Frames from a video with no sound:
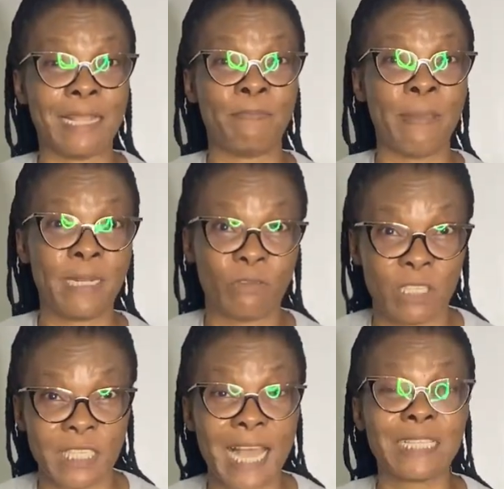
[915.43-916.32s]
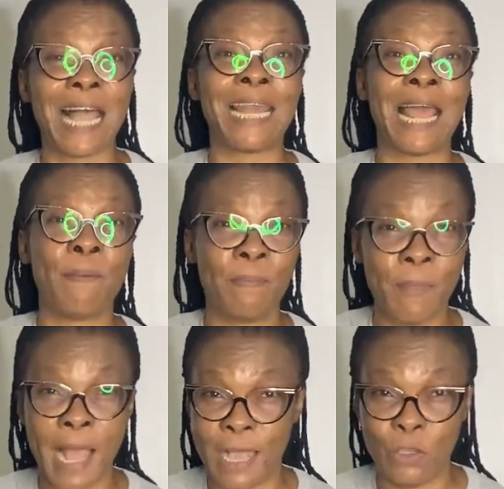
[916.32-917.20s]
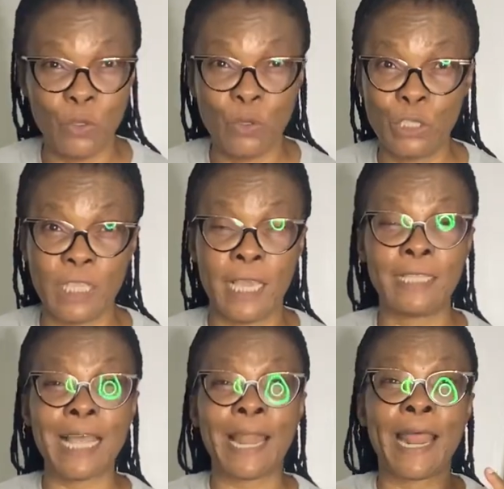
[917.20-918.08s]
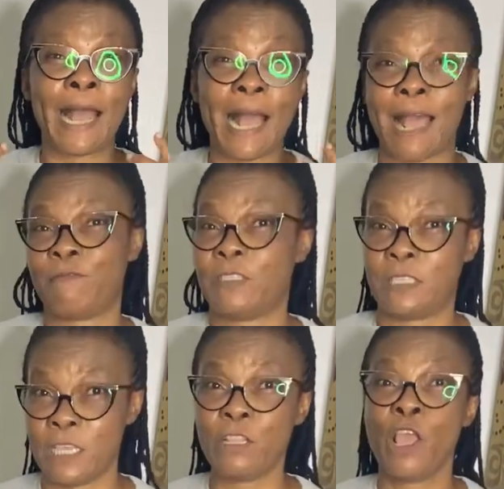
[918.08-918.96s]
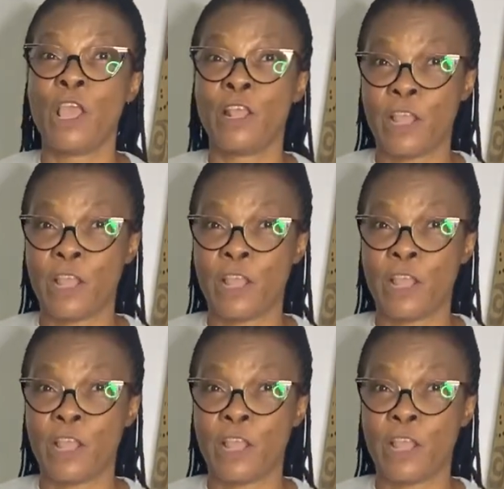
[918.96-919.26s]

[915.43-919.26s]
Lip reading: made research, and I used it, and I have seen